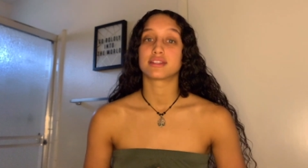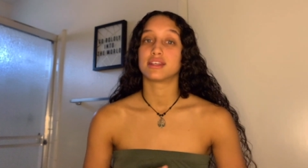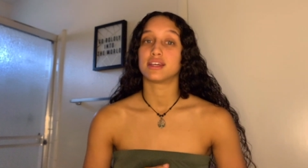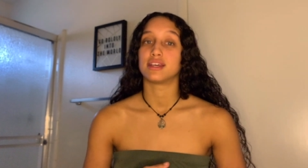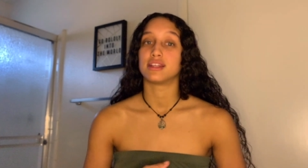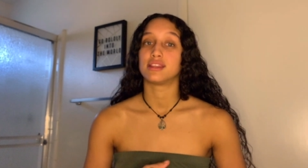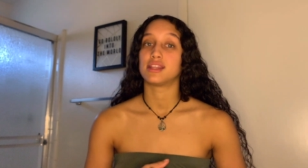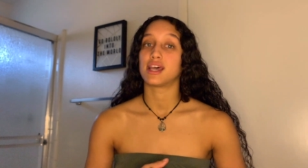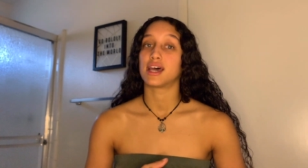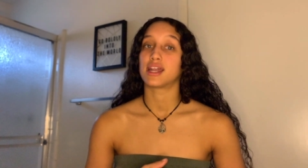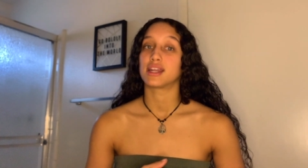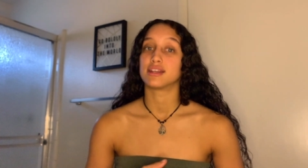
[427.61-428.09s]

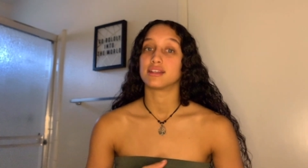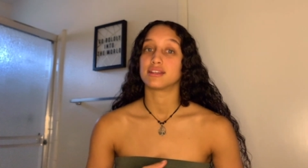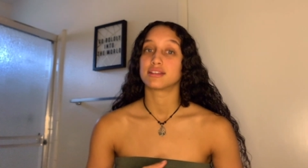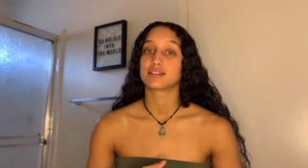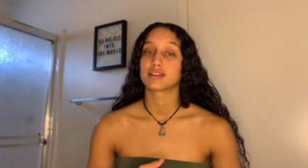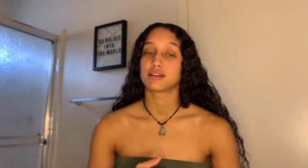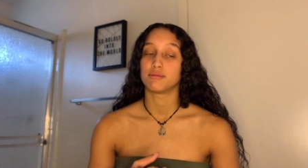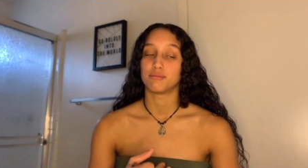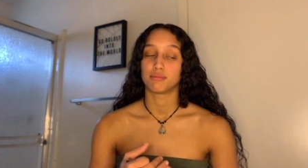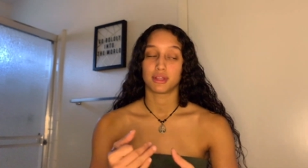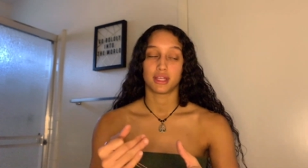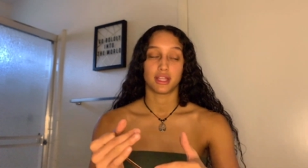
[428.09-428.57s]
then that is
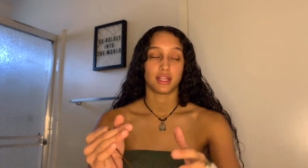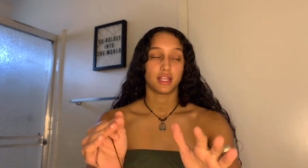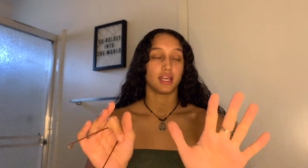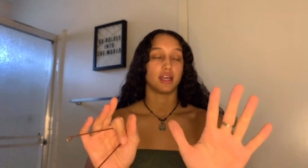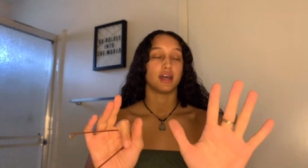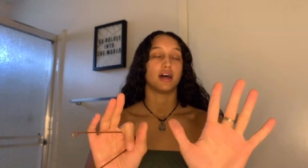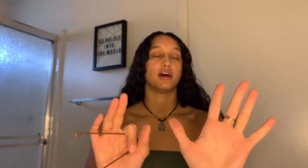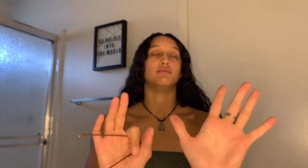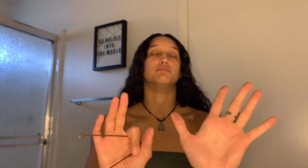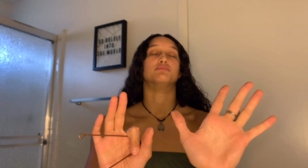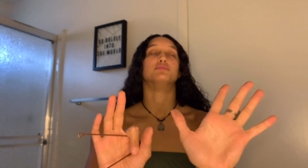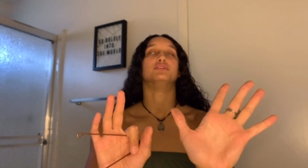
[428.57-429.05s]
completely
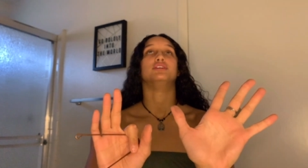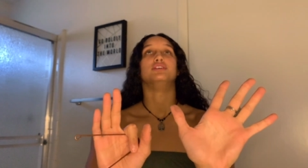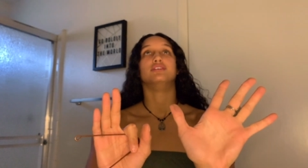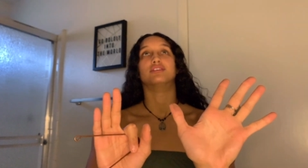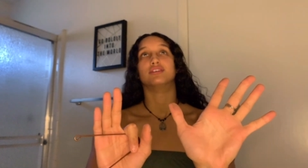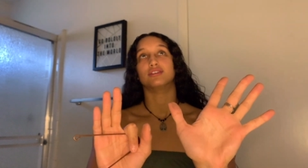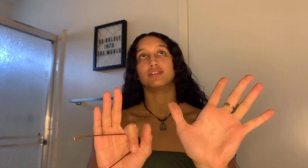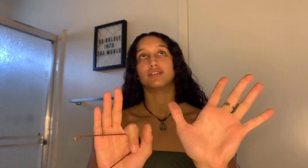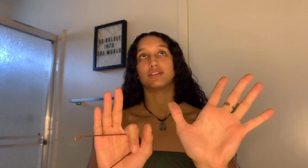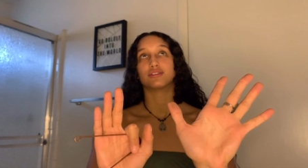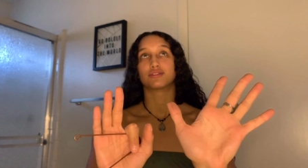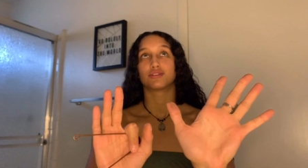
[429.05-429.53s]
up to
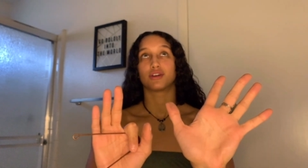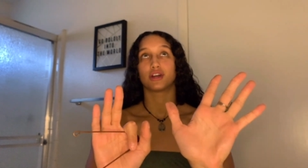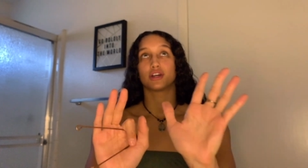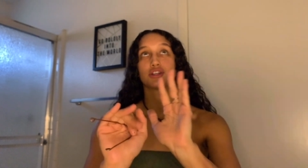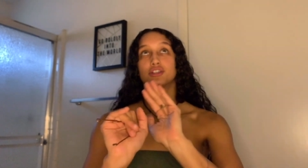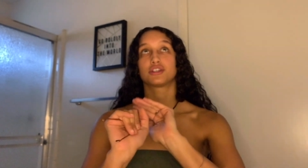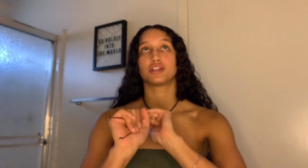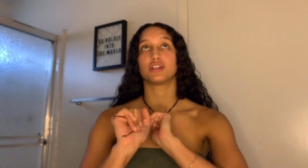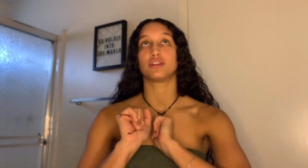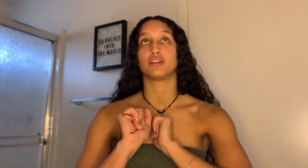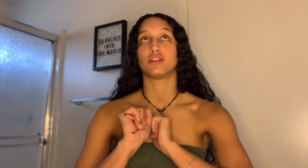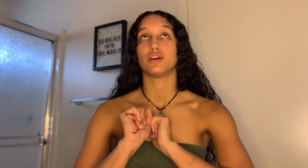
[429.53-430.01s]
your
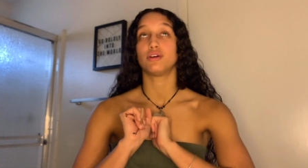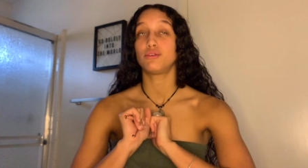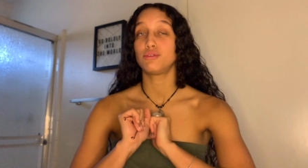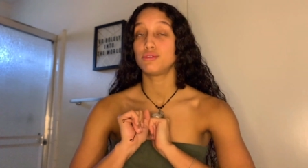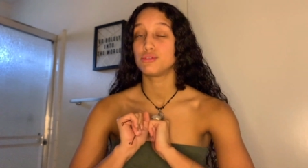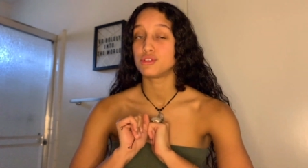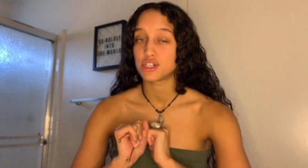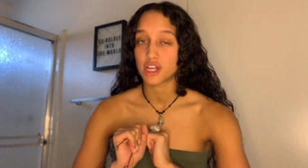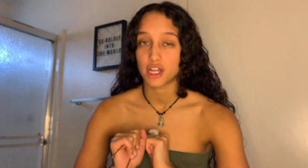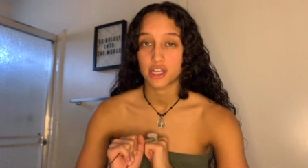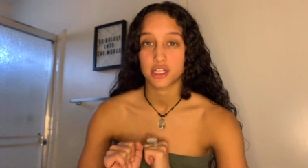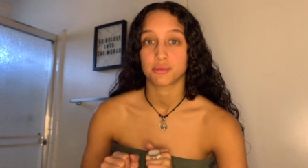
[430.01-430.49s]
discretion. No
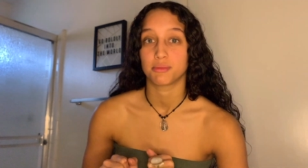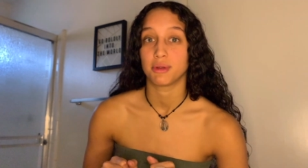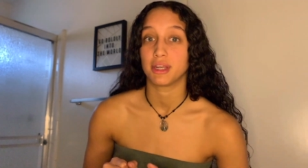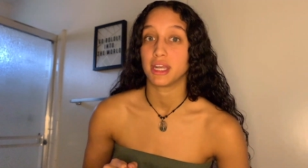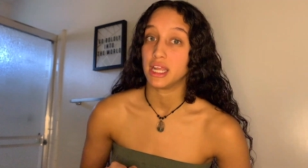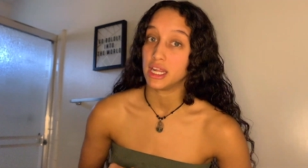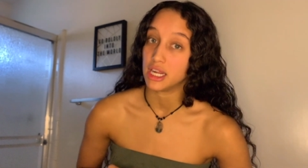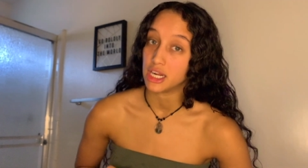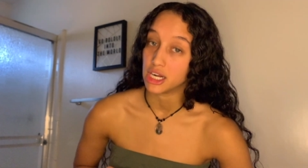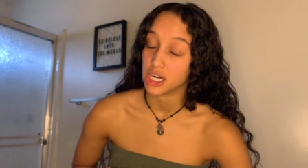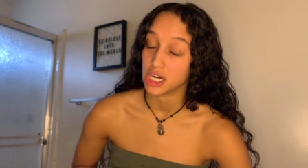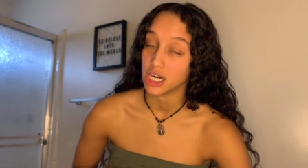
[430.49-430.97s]
judgment
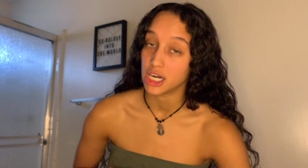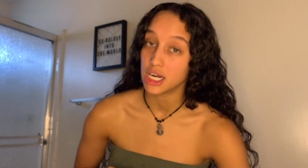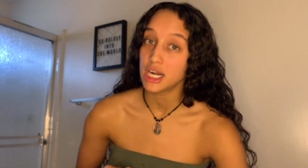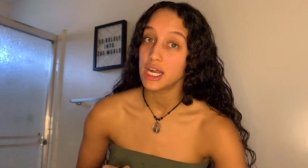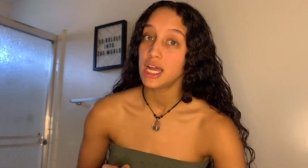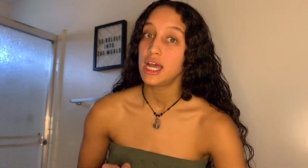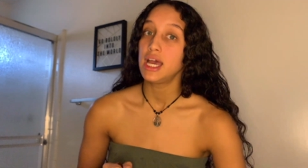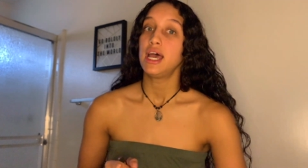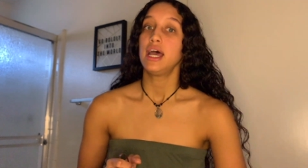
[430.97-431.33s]
here.